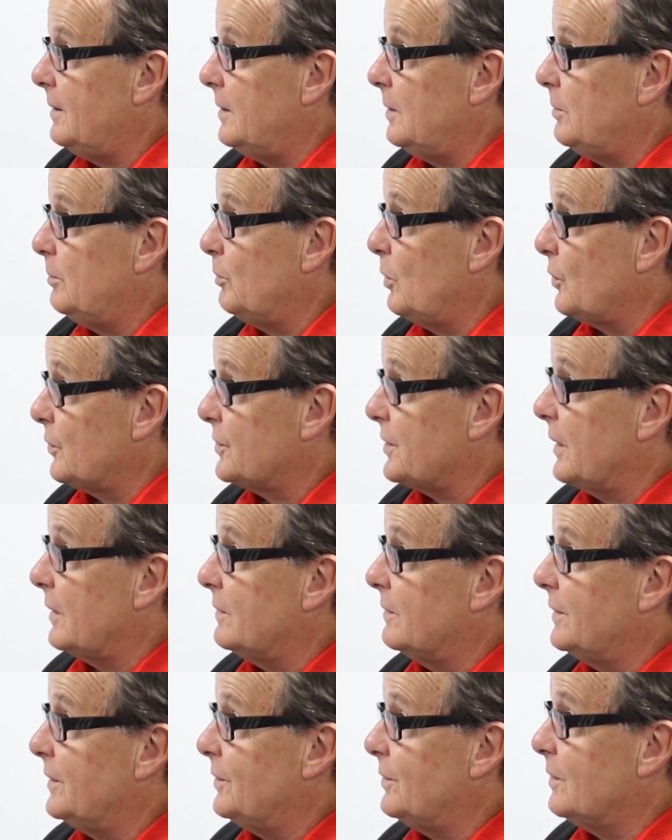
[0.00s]

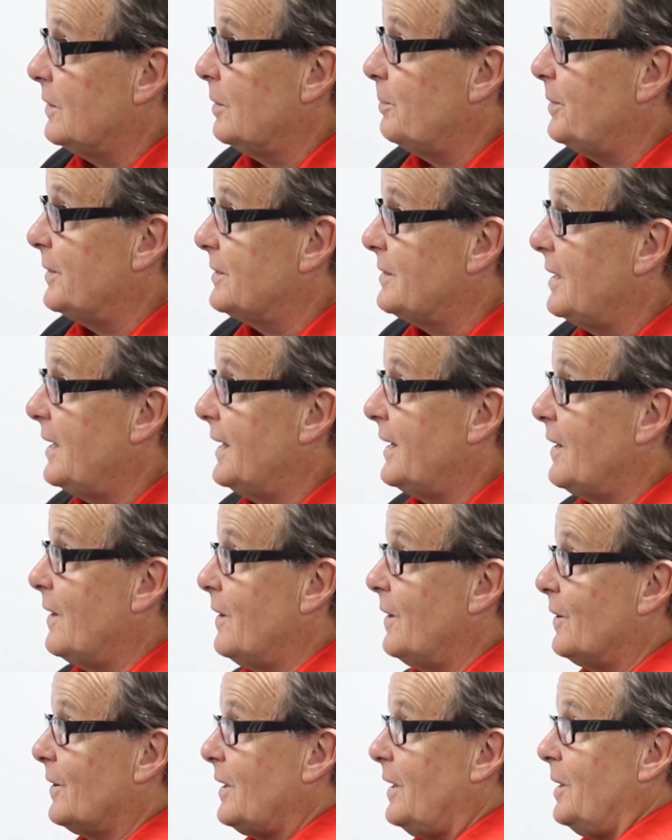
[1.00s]
motorcycle in Europe is like
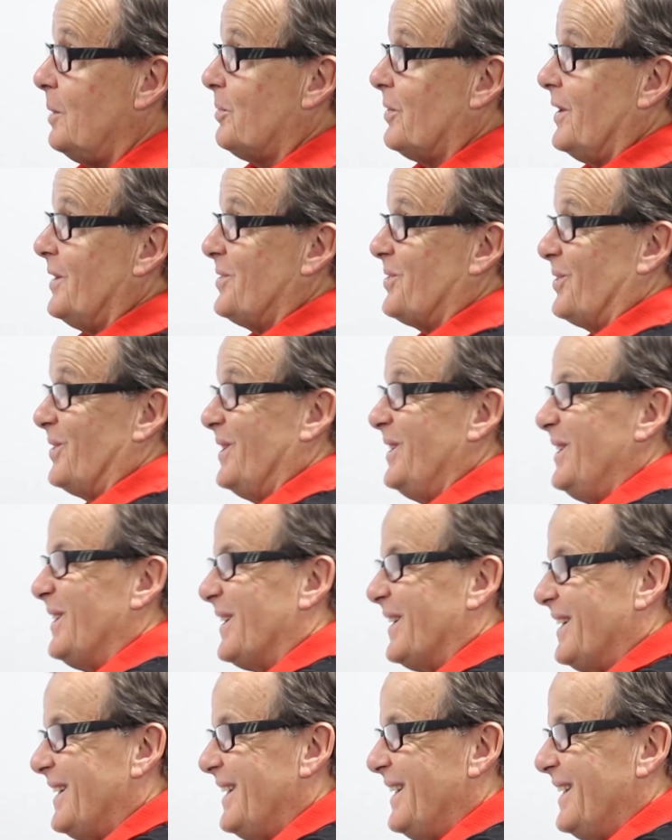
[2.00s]
our club racer here.